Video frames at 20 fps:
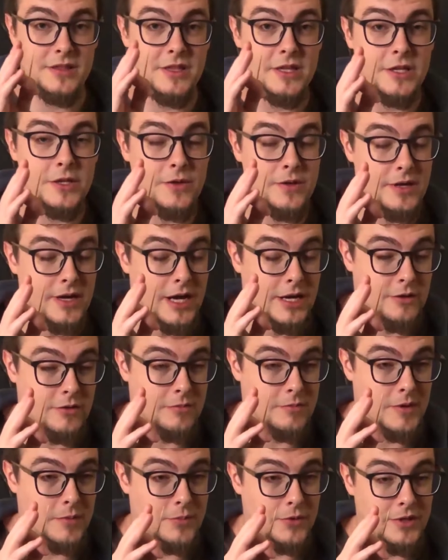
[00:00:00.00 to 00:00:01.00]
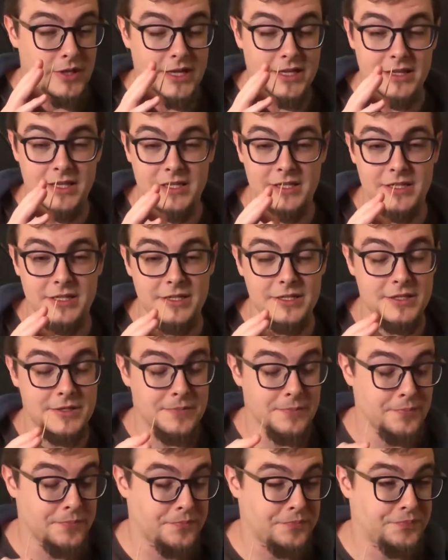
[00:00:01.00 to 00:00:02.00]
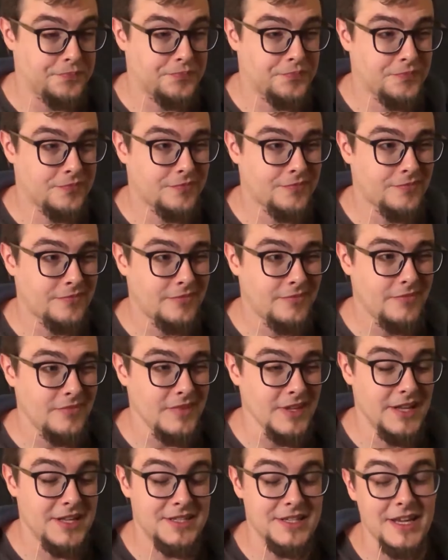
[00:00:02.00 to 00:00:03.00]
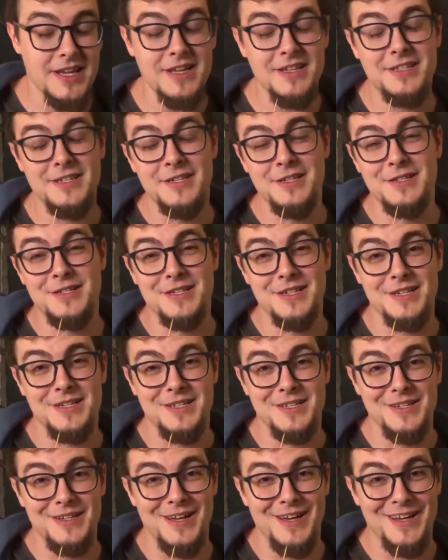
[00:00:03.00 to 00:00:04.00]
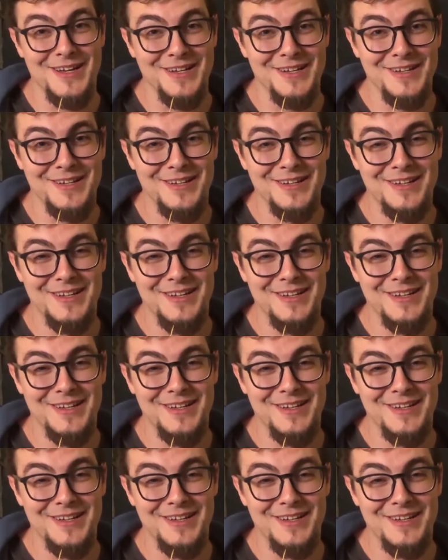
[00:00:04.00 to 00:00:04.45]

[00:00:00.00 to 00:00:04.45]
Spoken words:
thing you gotta remember, like it's 1869.